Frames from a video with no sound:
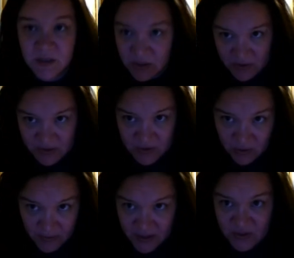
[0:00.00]
So there's
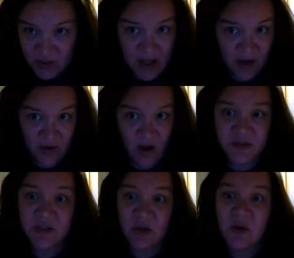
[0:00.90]
no rush on that at
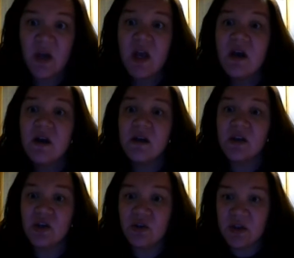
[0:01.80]
all. So
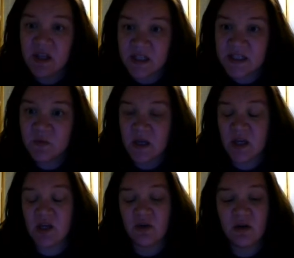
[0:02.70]
this
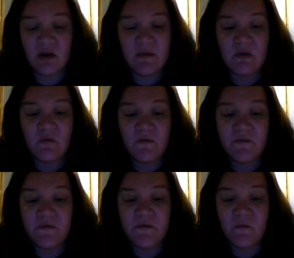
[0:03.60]
week, you're going to be
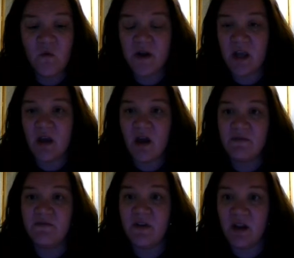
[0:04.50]
working
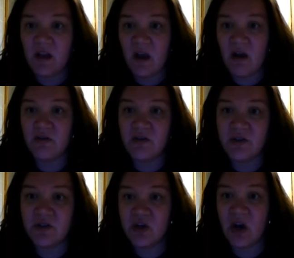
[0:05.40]
on filling out
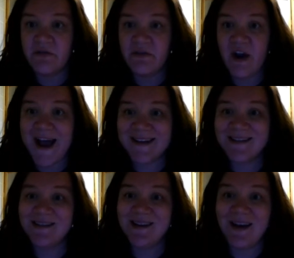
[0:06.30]
the chart for
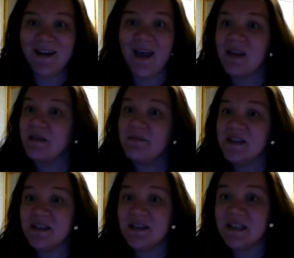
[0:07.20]
Aztec and the
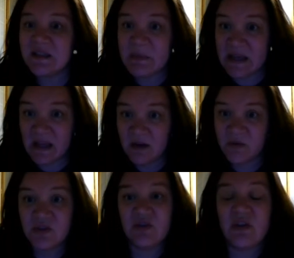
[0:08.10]

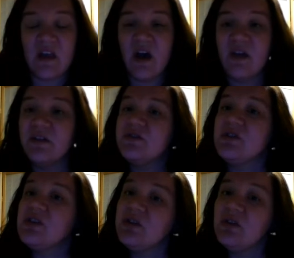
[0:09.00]
Mississippian, which are the other
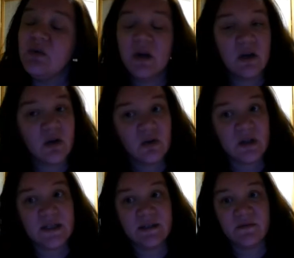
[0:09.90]
two
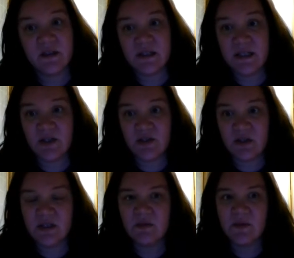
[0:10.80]
early
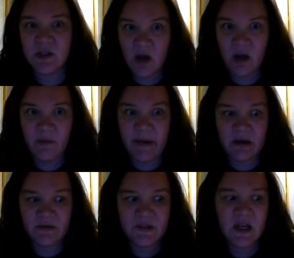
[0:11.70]
civilizations that we talk
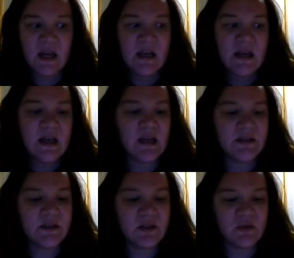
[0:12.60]
about
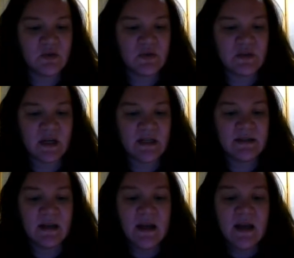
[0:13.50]
in social
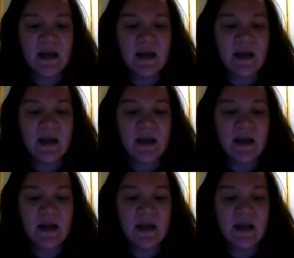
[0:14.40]
studies.